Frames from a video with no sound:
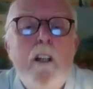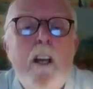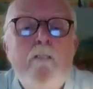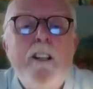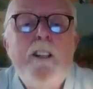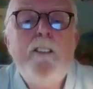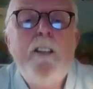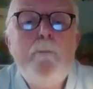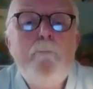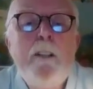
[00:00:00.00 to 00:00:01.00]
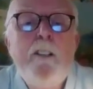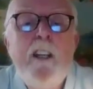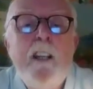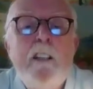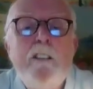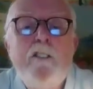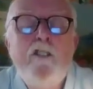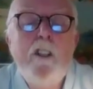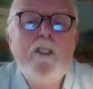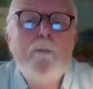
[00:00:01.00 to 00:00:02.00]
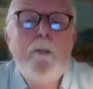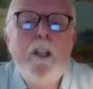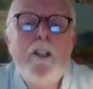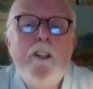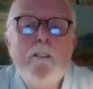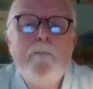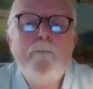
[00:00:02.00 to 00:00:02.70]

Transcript: and raided deep into England in search of plunder.